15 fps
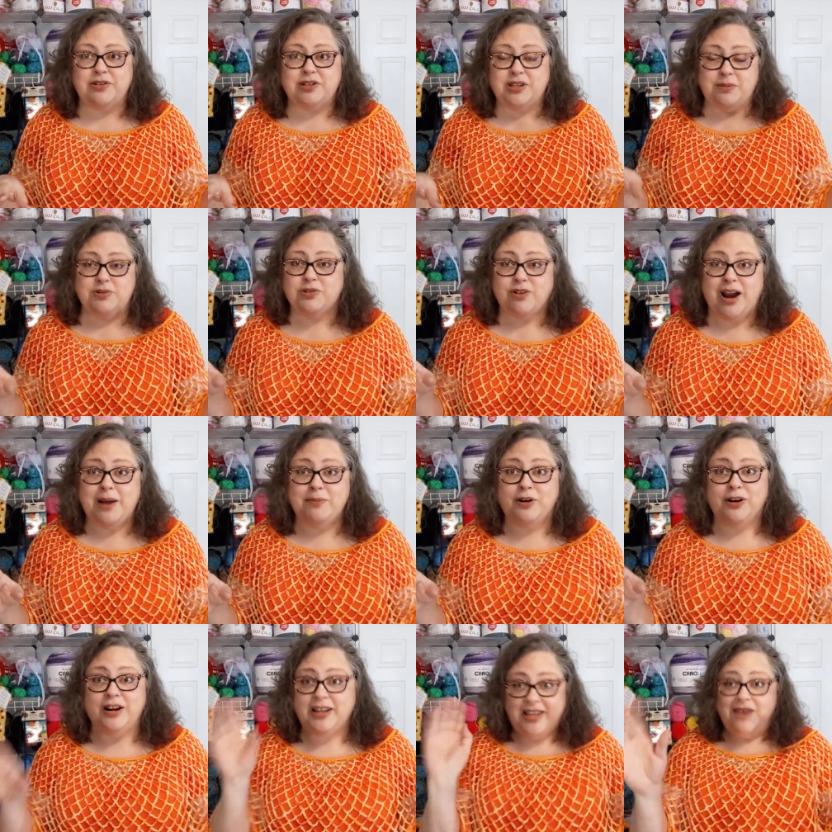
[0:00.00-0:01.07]

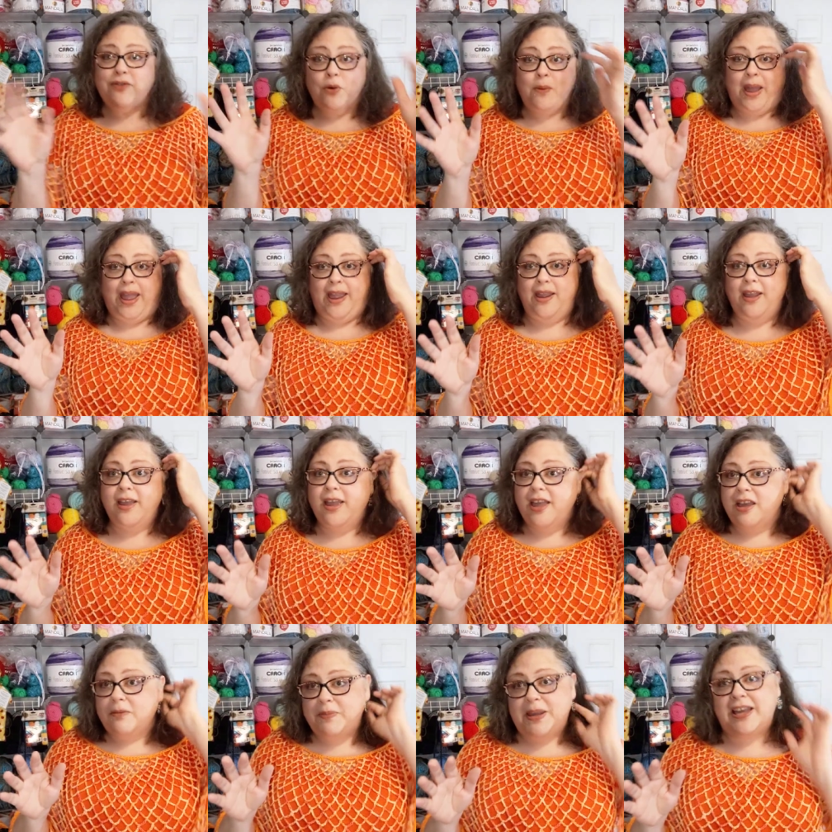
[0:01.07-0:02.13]
subscriber giveaway,
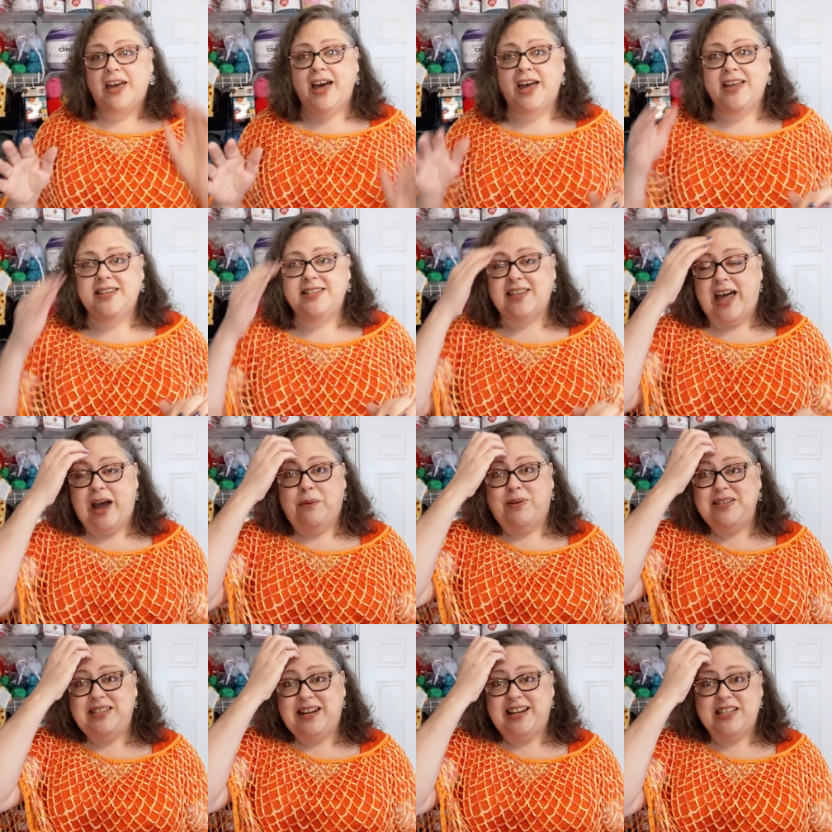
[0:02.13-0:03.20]
because I
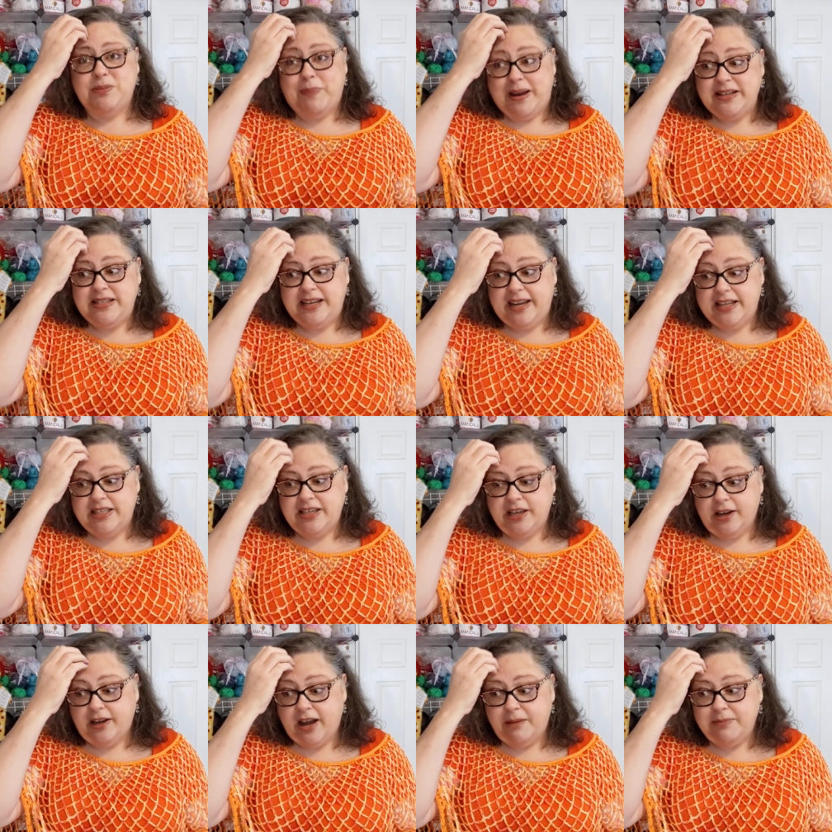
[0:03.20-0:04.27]
wasn't expecting it
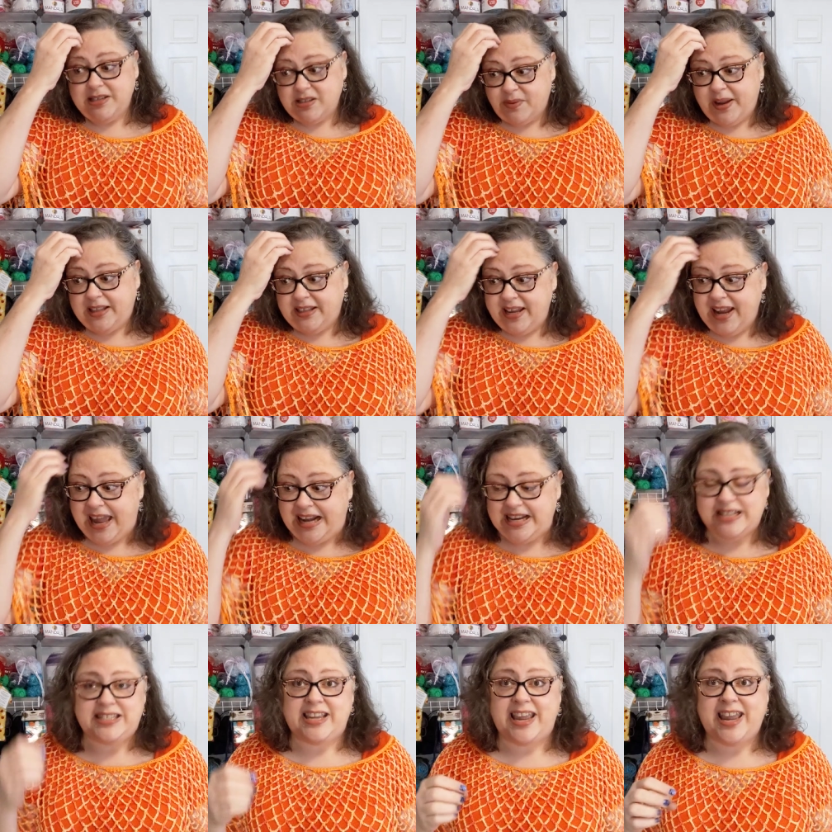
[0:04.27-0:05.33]
to come this quickly, and
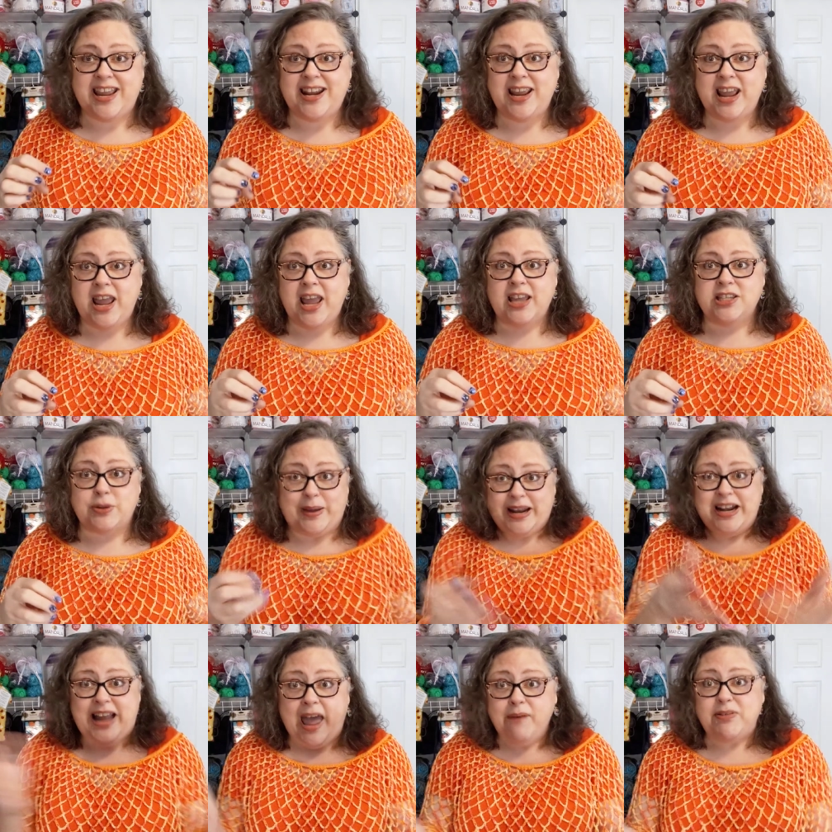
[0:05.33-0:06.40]
it did. So I
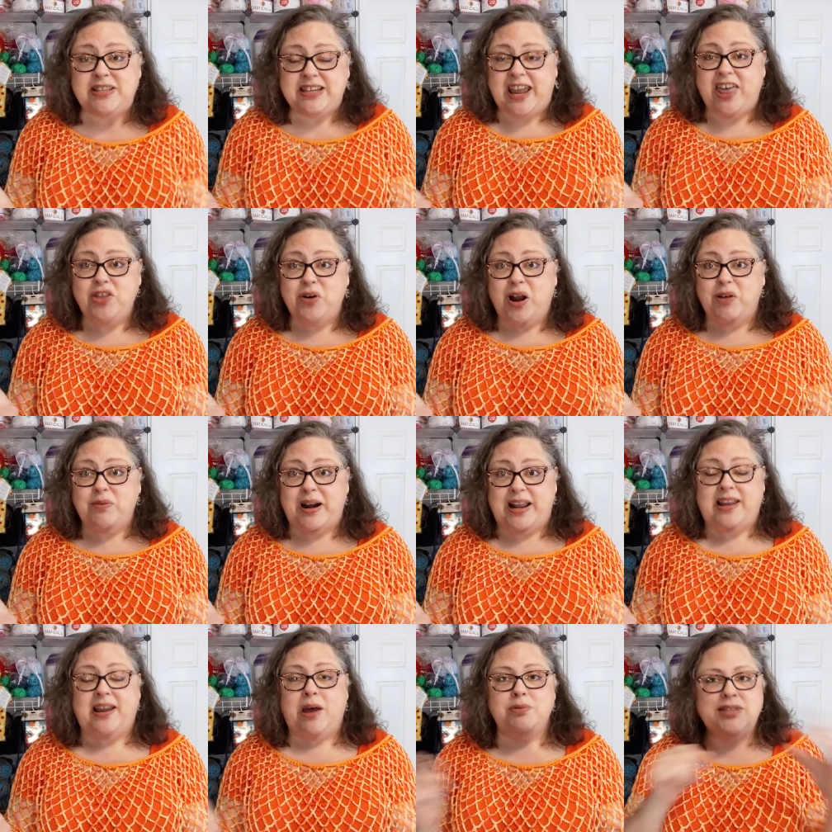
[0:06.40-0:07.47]
didn't have it together
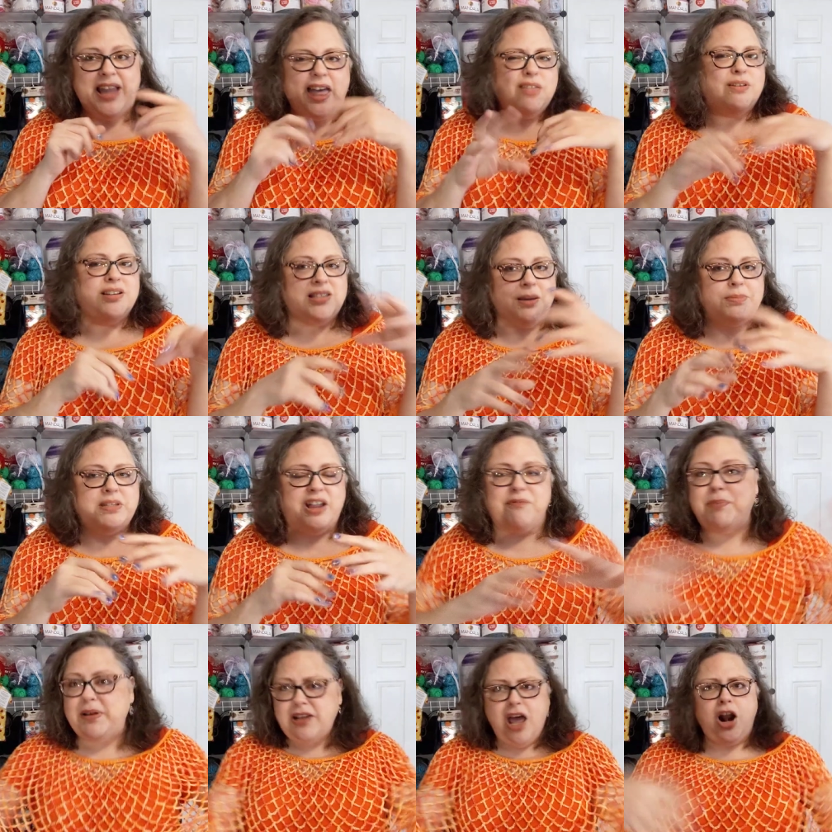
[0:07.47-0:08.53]
already. I was gathering some
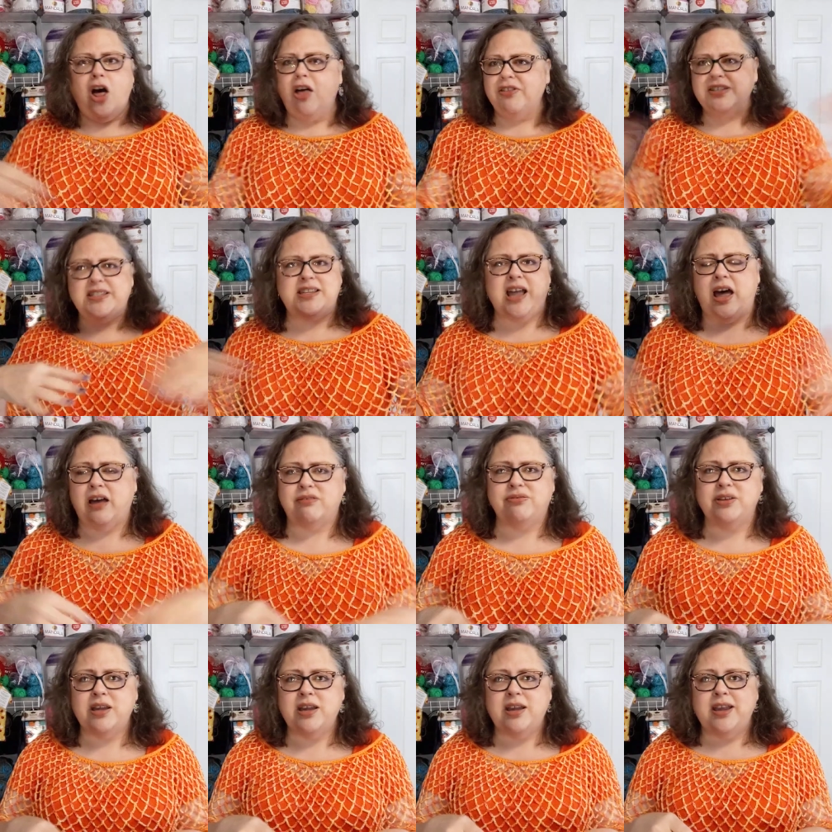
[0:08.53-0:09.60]
stuff, but not all the stuff.